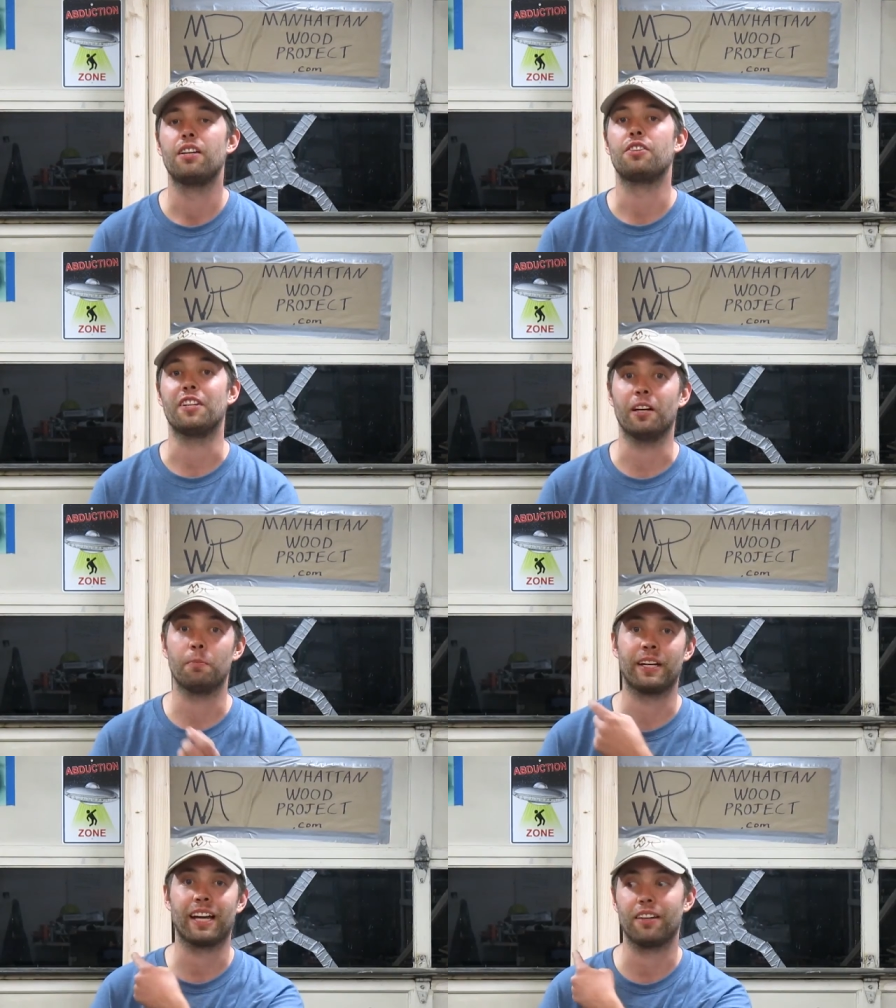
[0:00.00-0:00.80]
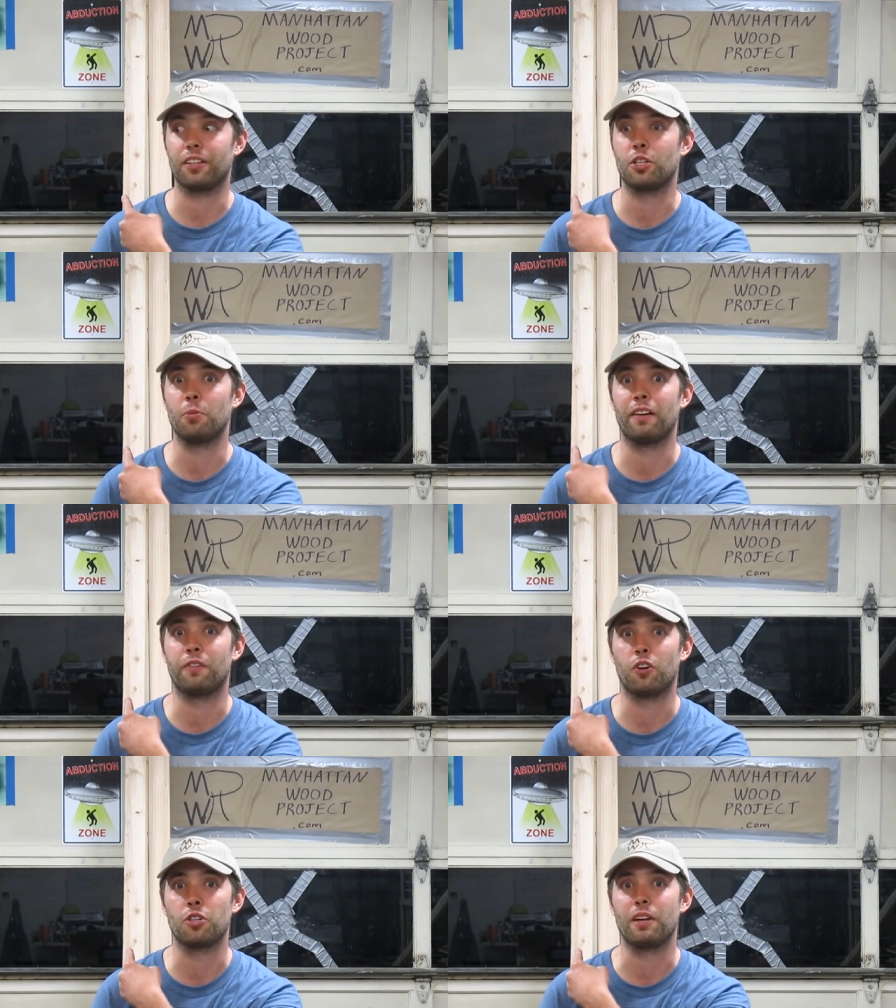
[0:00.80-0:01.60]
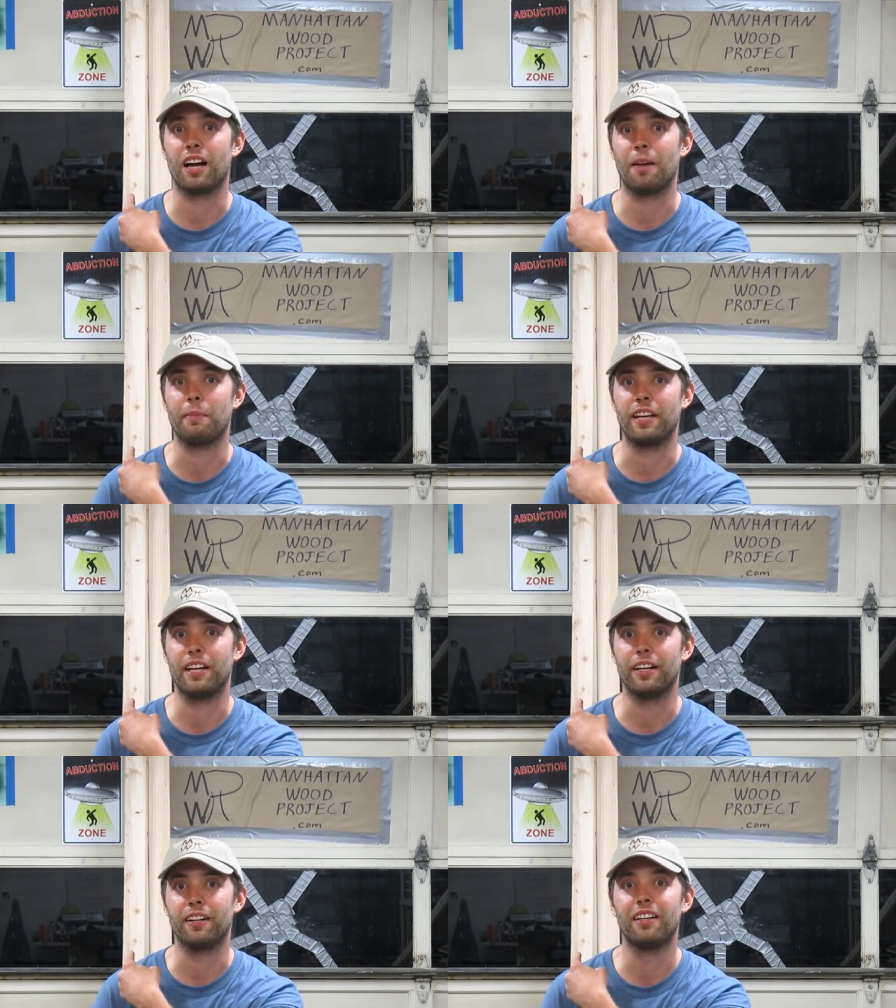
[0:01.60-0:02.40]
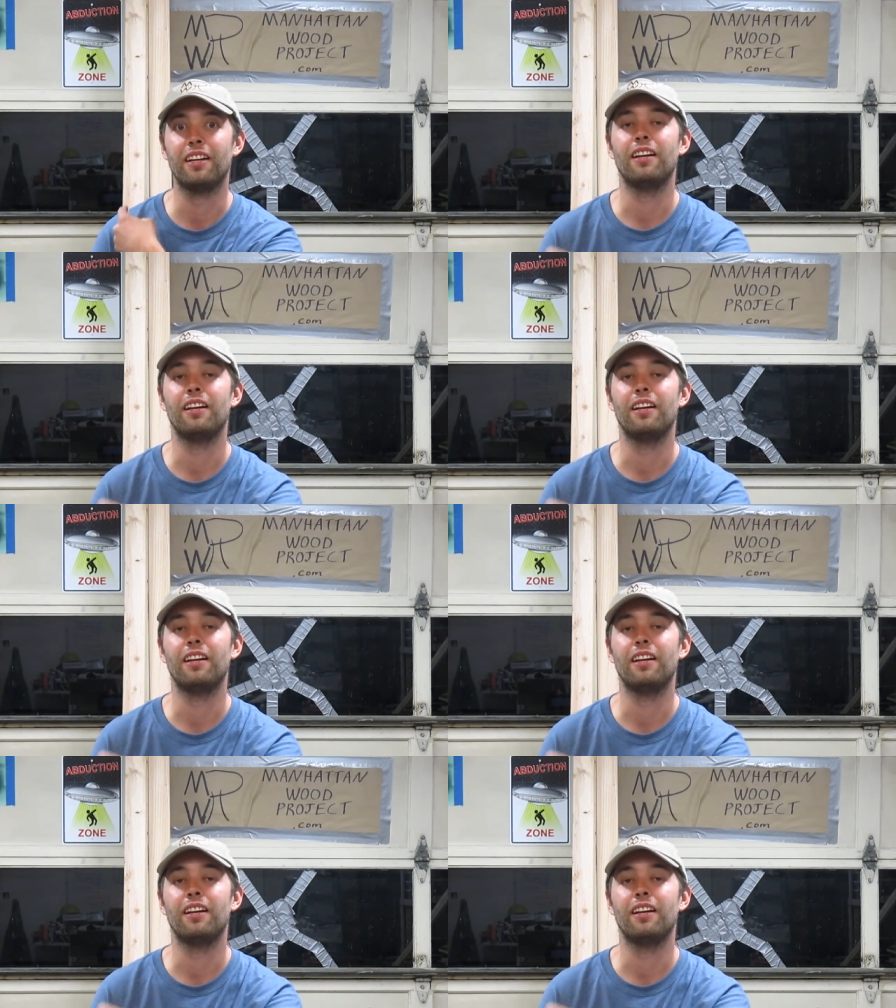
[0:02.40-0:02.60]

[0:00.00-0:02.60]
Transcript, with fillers: she helped pick out the 2x4s behind me here,